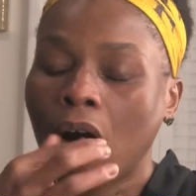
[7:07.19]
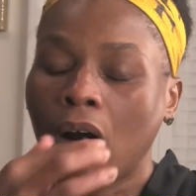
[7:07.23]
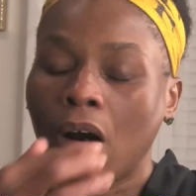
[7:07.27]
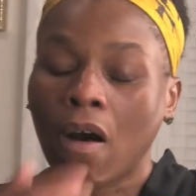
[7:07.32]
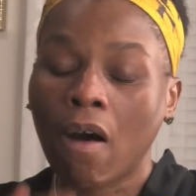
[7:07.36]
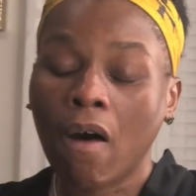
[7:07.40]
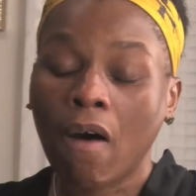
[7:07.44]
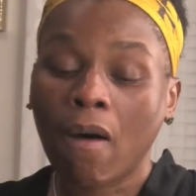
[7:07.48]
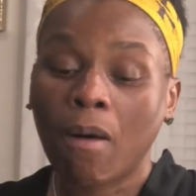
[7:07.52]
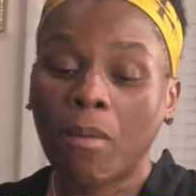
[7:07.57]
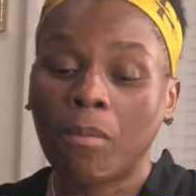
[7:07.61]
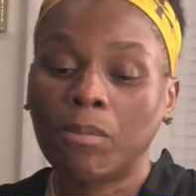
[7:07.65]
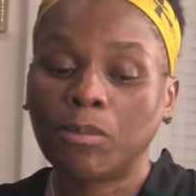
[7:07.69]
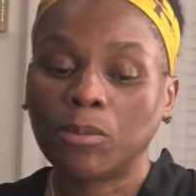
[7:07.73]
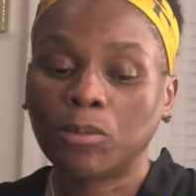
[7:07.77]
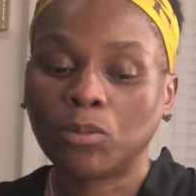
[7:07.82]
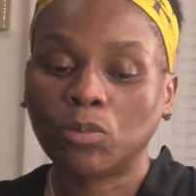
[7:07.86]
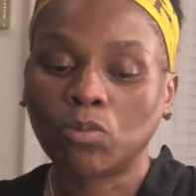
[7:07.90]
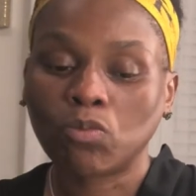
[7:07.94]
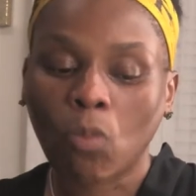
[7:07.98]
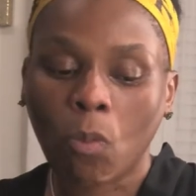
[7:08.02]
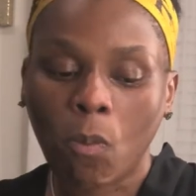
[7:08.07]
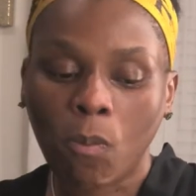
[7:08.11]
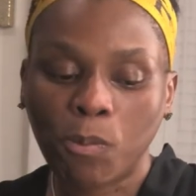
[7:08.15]

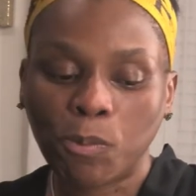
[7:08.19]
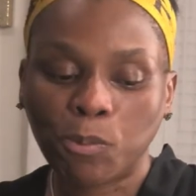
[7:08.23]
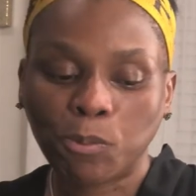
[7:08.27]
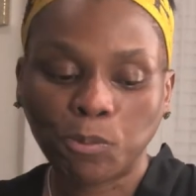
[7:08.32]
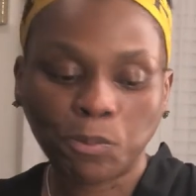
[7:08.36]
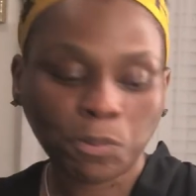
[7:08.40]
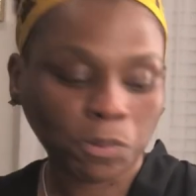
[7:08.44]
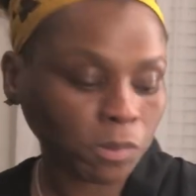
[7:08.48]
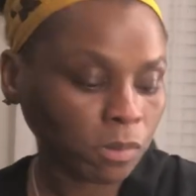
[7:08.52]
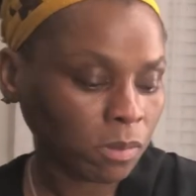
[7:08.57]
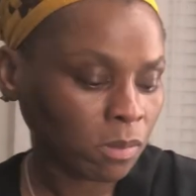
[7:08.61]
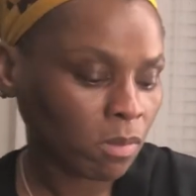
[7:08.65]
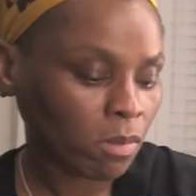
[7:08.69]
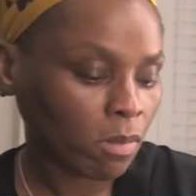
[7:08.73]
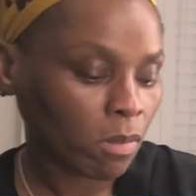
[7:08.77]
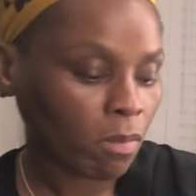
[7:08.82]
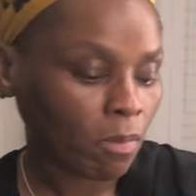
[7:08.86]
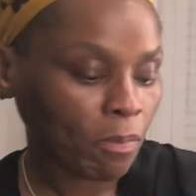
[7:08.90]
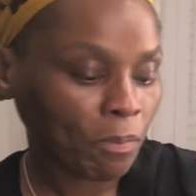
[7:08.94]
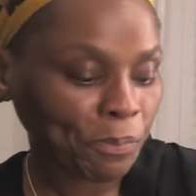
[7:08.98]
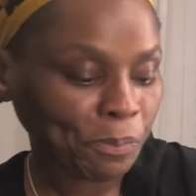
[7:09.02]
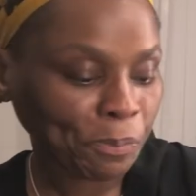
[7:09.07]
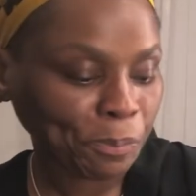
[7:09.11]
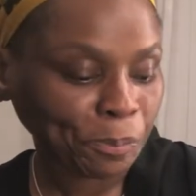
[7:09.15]

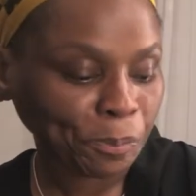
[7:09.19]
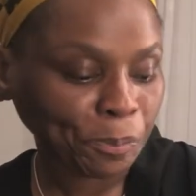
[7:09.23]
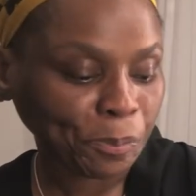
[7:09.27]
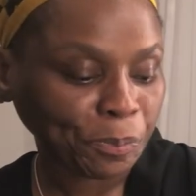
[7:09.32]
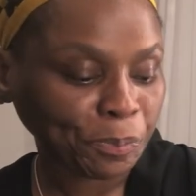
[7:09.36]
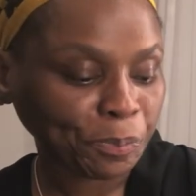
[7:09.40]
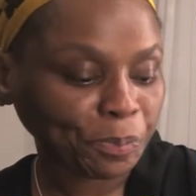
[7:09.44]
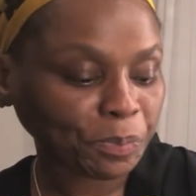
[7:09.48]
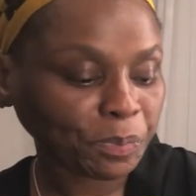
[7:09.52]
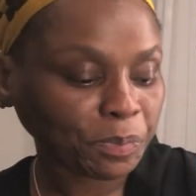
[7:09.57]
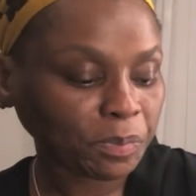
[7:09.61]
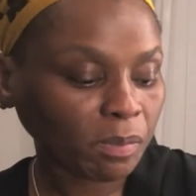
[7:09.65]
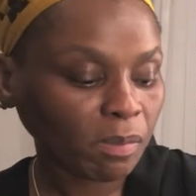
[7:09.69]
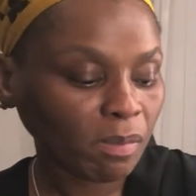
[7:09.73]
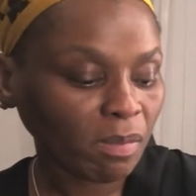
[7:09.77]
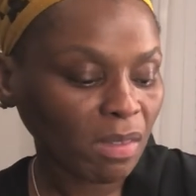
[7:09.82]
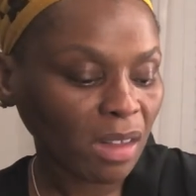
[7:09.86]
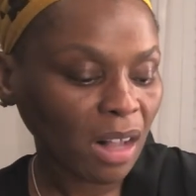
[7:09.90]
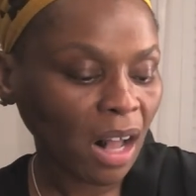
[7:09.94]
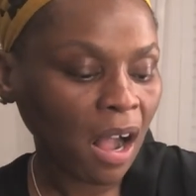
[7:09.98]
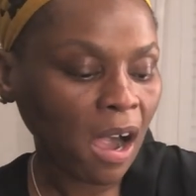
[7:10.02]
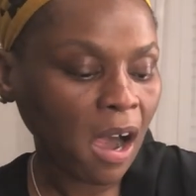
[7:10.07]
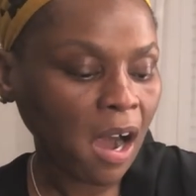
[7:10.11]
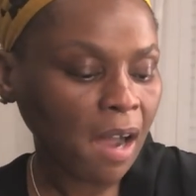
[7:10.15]

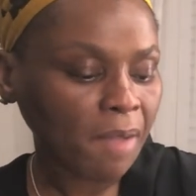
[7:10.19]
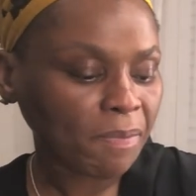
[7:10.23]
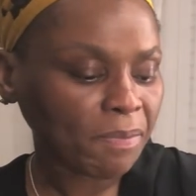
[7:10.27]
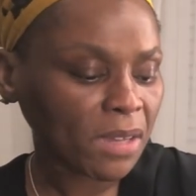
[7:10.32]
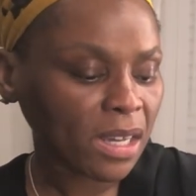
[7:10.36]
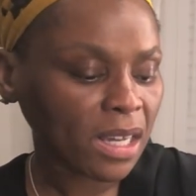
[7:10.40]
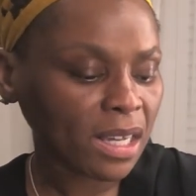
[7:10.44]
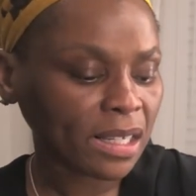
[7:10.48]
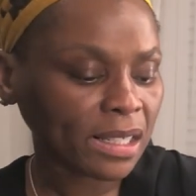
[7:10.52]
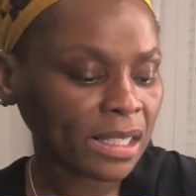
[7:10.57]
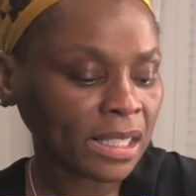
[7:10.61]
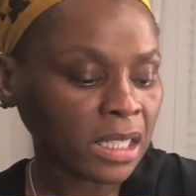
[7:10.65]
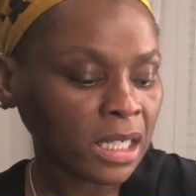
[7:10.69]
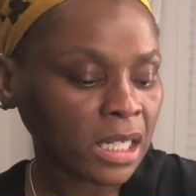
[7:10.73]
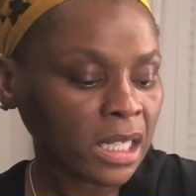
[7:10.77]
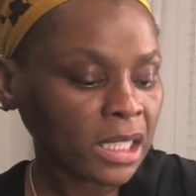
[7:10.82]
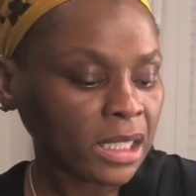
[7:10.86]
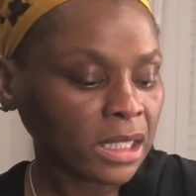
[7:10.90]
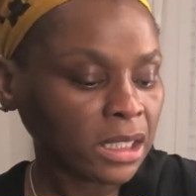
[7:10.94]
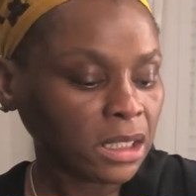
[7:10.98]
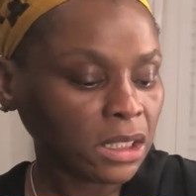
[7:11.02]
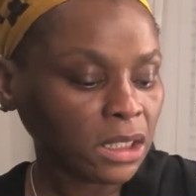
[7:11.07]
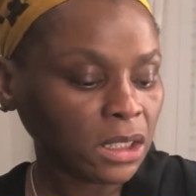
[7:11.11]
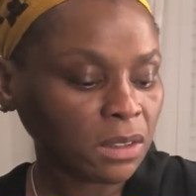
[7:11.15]
I think
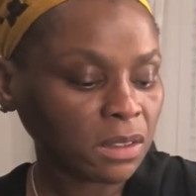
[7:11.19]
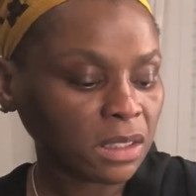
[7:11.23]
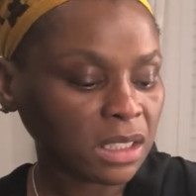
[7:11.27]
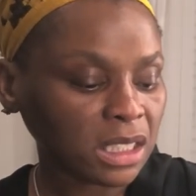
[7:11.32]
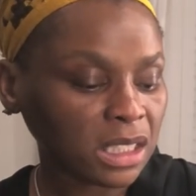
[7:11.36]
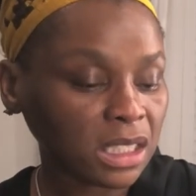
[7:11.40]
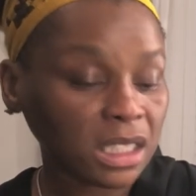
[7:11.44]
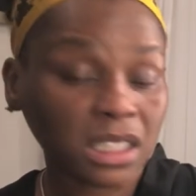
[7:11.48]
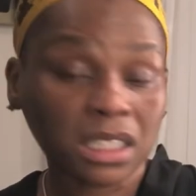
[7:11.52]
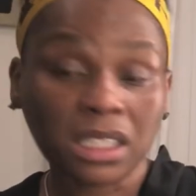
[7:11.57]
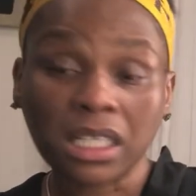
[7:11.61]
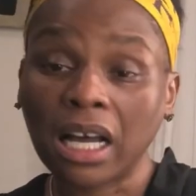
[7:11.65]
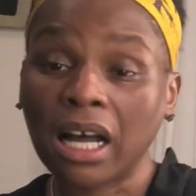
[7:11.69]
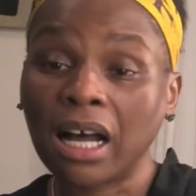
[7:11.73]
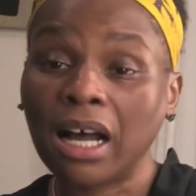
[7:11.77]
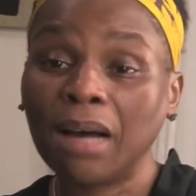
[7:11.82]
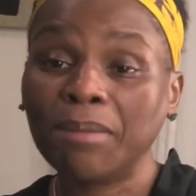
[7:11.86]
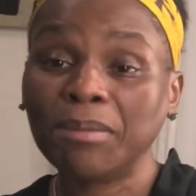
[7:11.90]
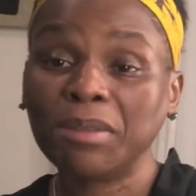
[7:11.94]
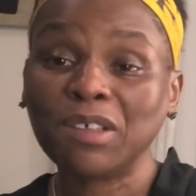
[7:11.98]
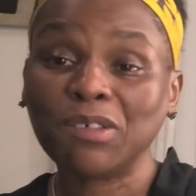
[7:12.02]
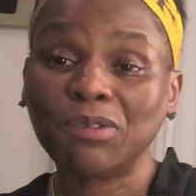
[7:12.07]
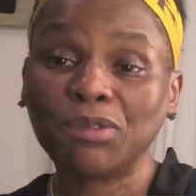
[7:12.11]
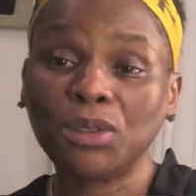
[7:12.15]
during this
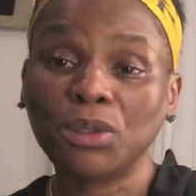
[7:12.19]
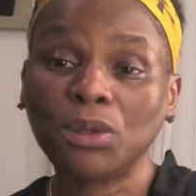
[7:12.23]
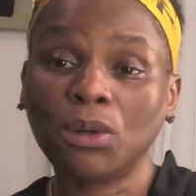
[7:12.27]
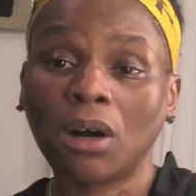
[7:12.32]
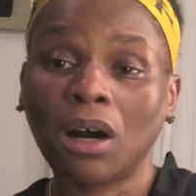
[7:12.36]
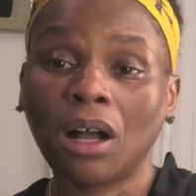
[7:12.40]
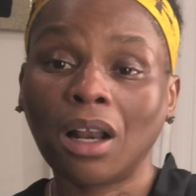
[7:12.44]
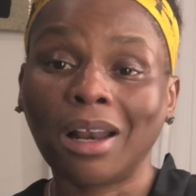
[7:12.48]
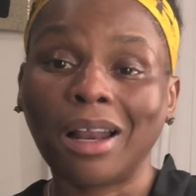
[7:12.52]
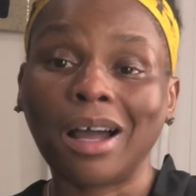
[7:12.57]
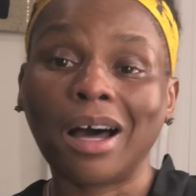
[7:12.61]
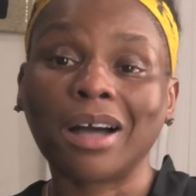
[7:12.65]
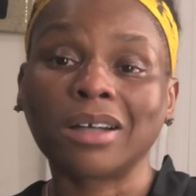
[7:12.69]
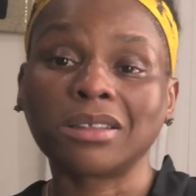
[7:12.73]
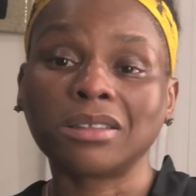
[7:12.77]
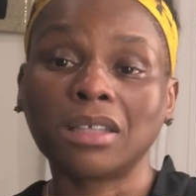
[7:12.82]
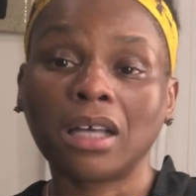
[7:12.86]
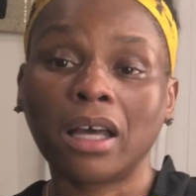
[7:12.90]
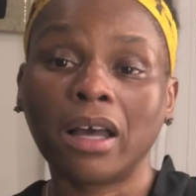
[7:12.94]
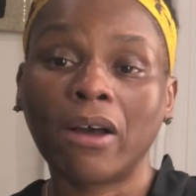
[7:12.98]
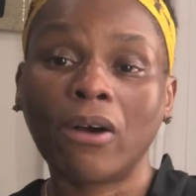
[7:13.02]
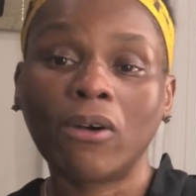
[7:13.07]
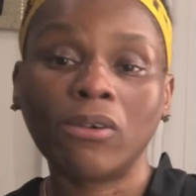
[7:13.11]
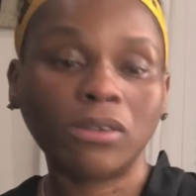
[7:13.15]
time, if you are locked
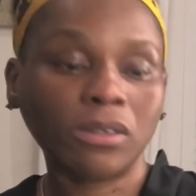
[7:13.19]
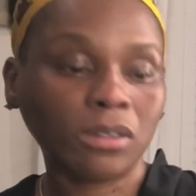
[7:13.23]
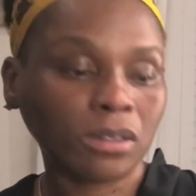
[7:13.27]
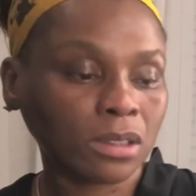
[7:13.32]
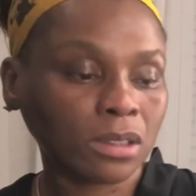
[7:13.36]
down,